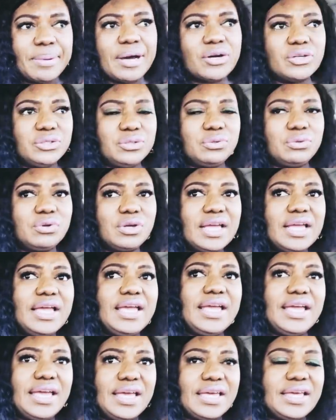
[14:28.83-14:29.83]
you?
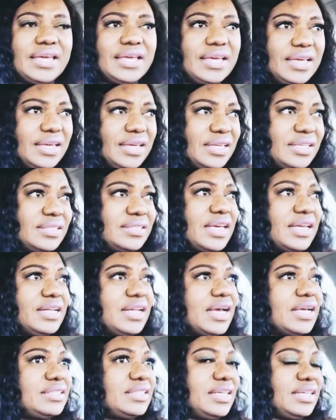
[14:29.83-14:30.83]
She said
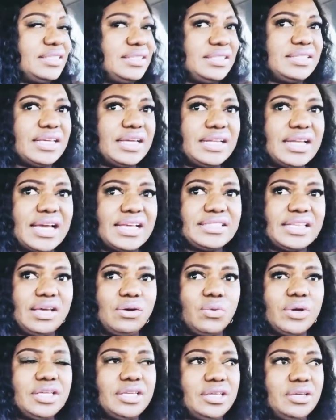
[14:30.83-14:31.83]
that
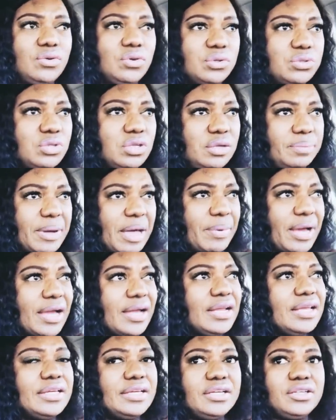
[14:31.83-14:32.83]
when he goes to the barber,
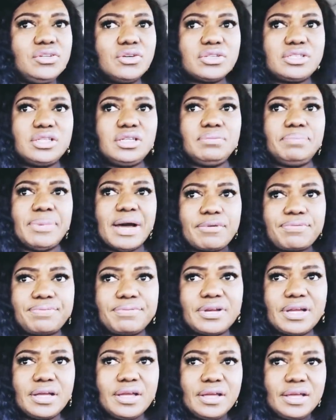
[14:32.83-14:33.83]
he doesn't bath
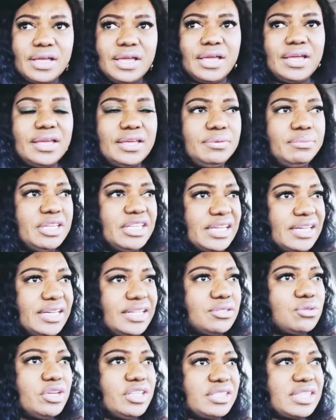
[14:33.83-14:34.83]
immediately.
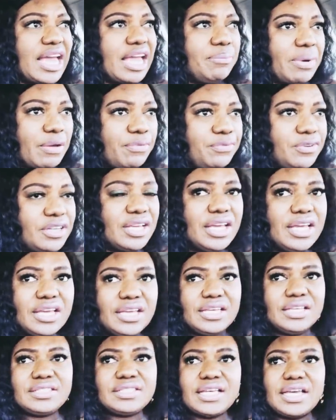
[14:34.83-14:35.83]
So he started bathing.
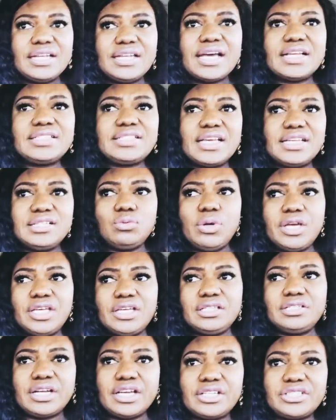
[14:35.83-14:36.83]
He said that the way he
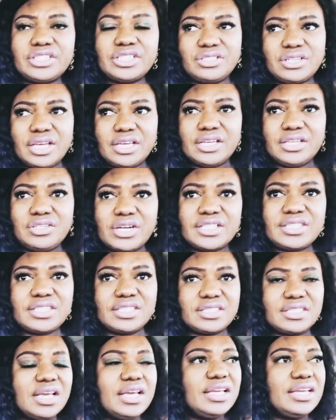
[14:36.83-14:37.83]

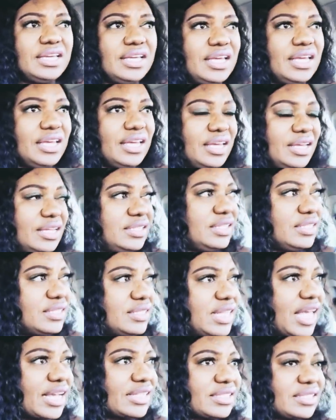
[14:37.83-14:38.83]
dresses, this,
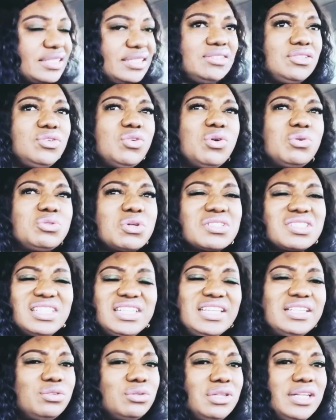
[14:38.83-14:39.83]
that. You know, just
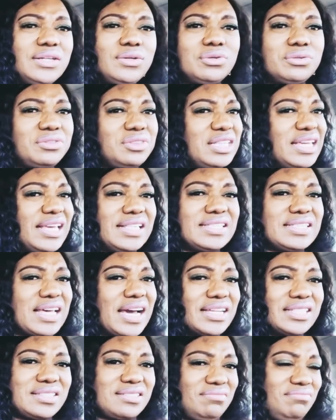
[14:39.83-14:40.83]
little things
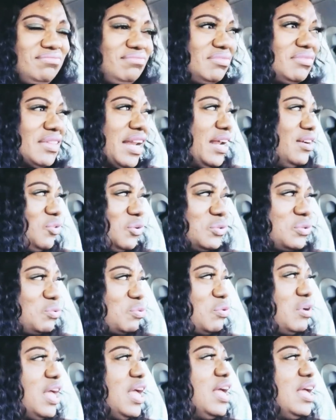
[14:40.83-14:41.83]
that, and
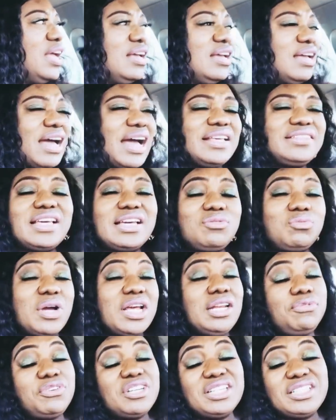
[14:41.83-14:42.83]
also, I said,
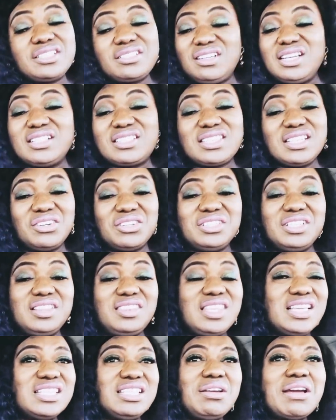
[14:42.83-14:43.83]
when he finished listing all the
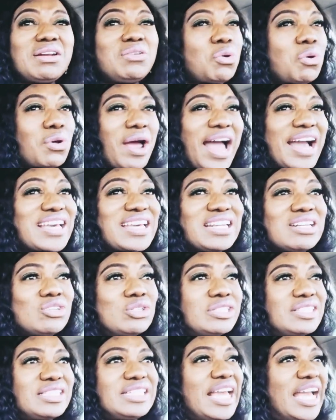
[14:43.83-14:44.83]
things, I
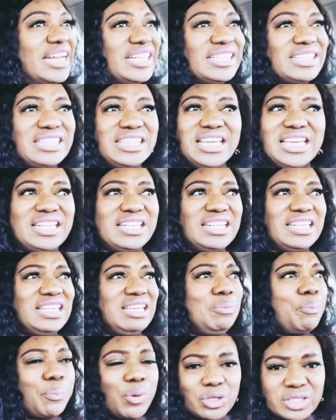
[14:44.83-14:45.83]
cannot see anything
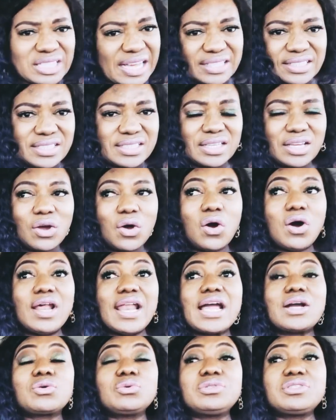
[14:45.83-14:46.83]
important. All
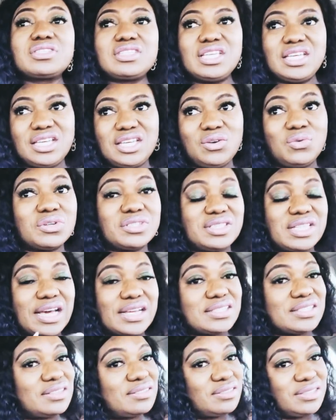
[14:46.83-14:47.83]
I could see was
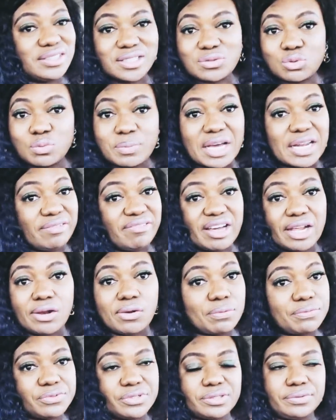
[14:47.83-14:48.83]
that this woman never
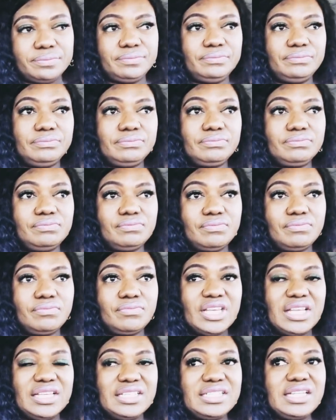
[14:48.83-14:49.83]
loved.
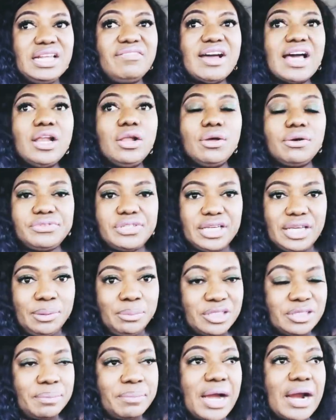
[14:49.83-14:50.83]
She never loved him.
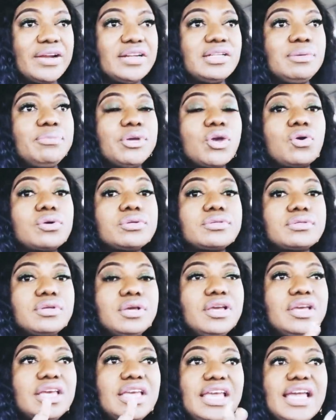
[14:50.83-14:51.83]
She married him because
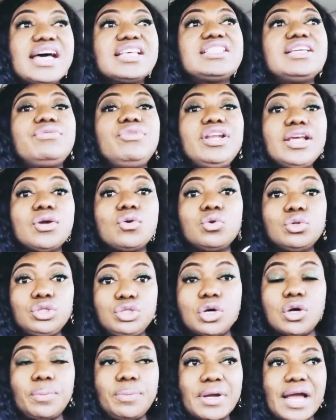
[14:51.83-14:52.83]
he has a really good
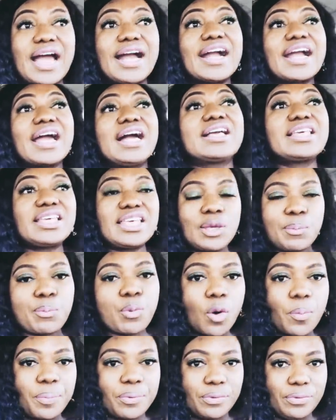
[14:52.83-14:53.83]
job and can keep
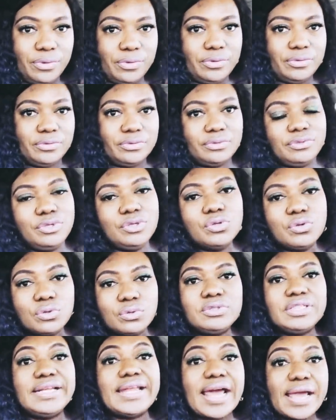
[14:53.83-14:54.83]
up, you know,
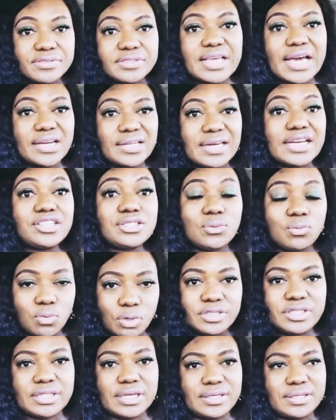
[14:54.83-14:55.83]
the lifestyle that she
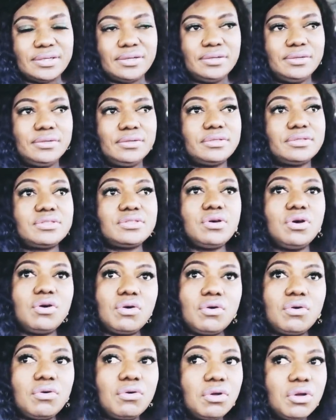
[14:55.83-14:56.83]
wanted.
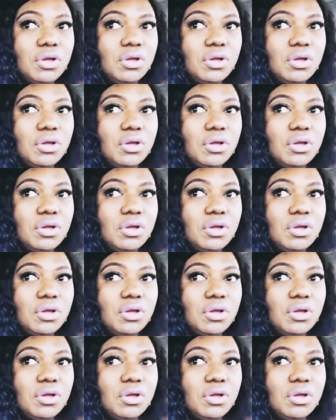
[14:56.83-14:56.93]
So